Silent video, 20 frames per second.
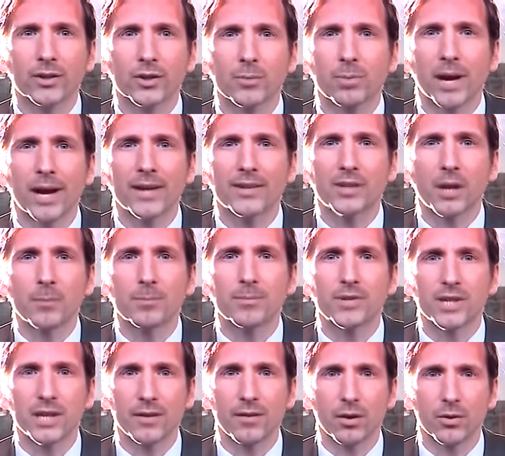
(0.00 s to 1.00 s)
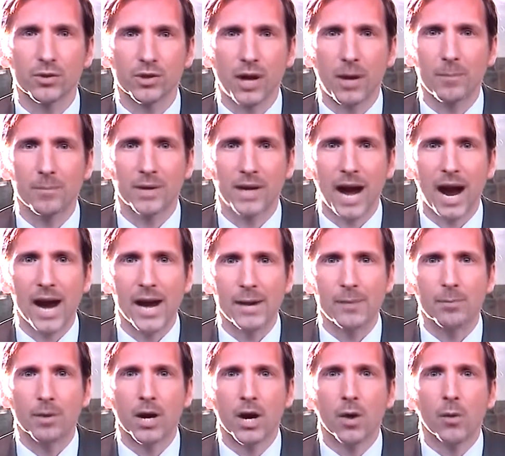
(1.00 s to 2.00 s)
to play some zero-sum
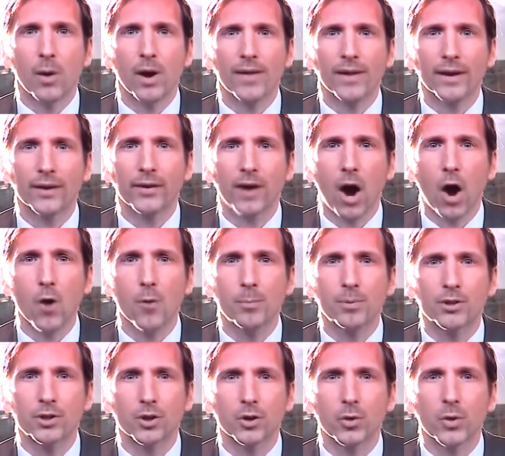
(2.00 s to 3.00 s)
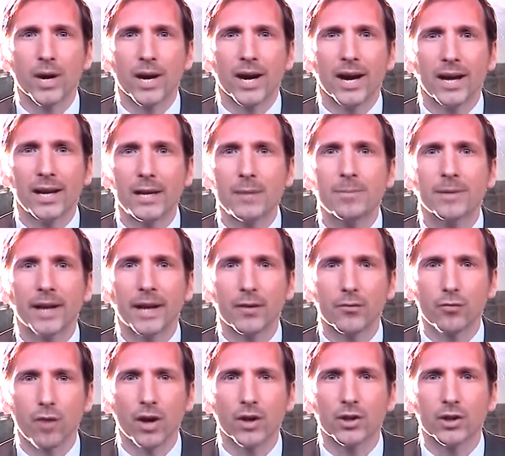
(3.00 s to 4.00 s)
game where they hope to
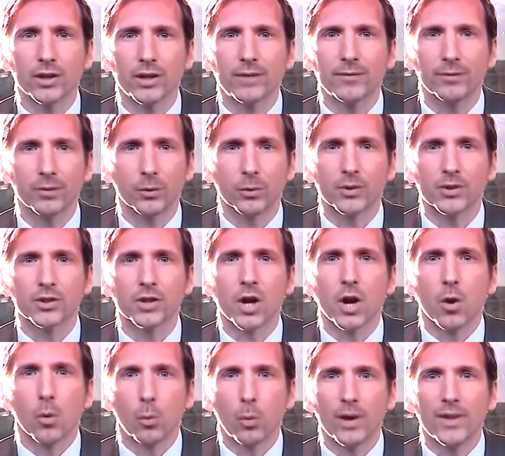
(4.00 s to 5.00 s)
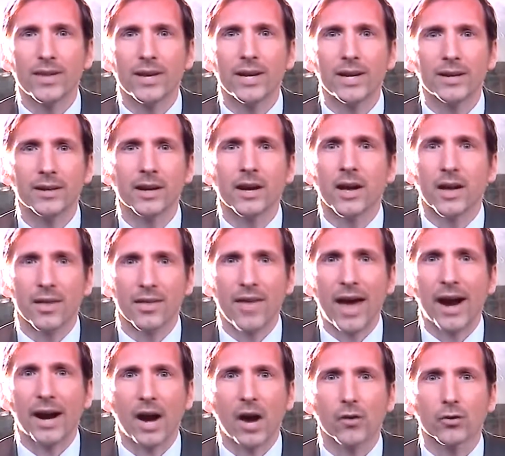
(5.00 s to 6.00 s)
eliminate Russian influence within
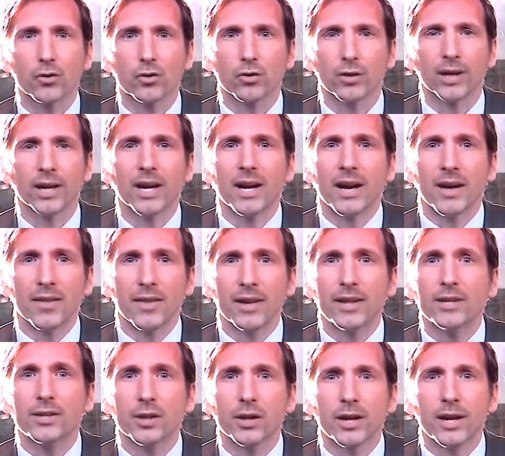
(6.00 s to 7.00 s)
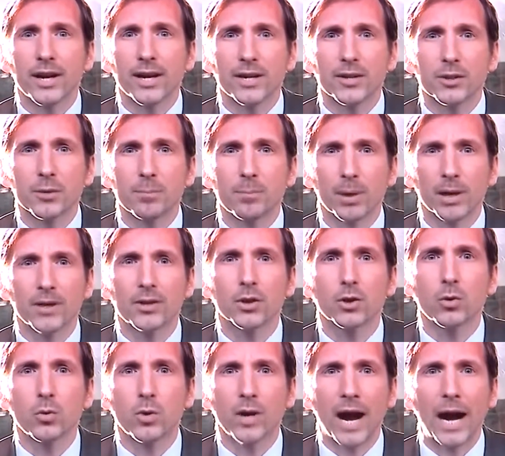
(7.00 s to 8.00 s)
that country. It is a
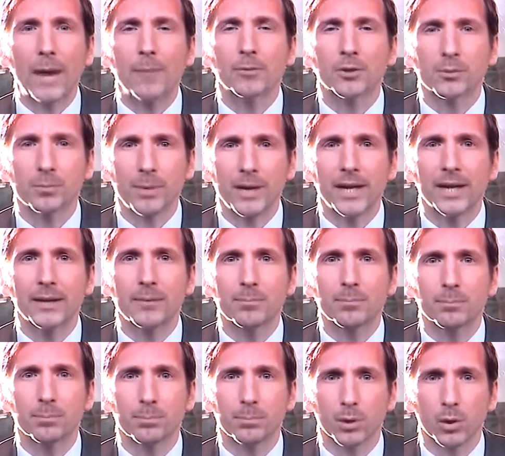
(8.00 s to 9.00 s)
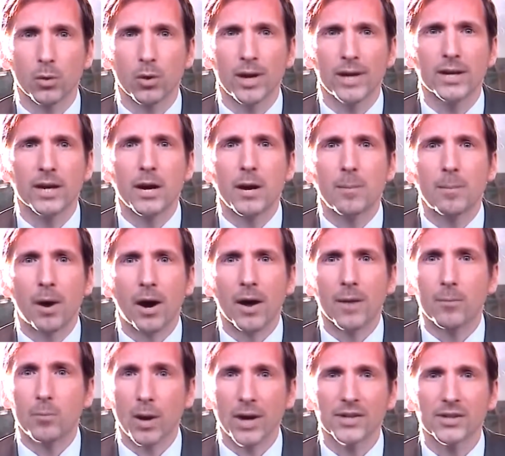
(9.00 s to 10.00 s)
political game that's being employed
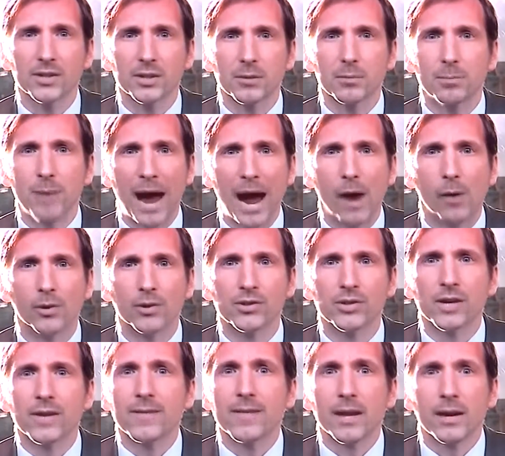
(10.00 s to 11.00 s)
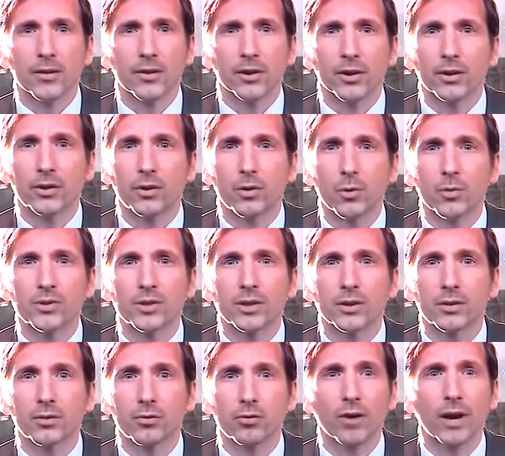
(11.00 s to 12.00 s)
by Western powers that are causing
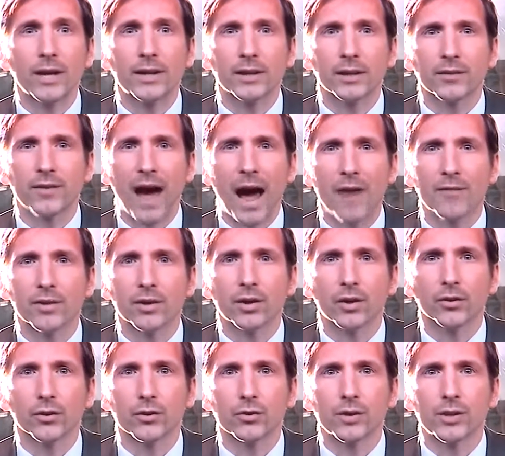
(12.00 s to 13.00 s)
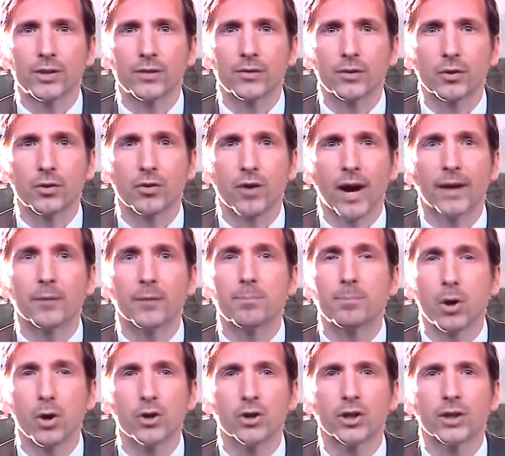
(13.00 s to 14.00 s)
a great deal of havoc on the streets of Ukraine
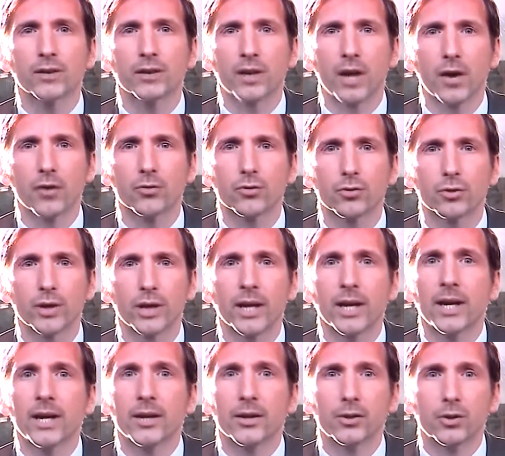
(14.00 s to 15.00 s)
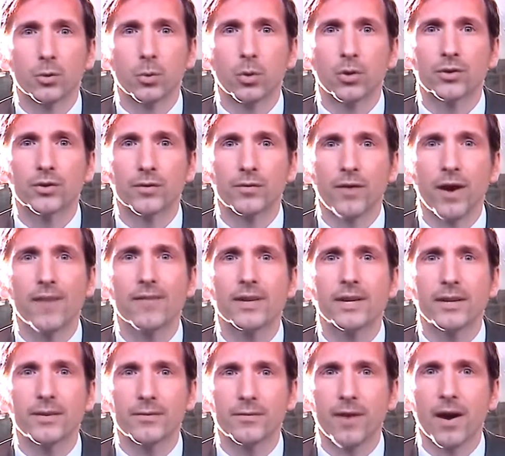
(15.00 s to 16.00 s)
and pushing the country towards a
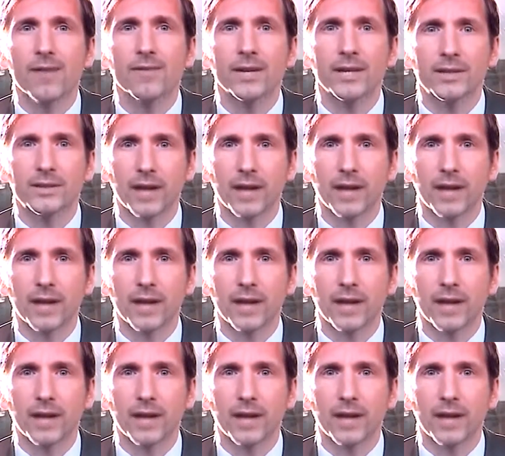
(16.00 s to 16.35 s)
very, very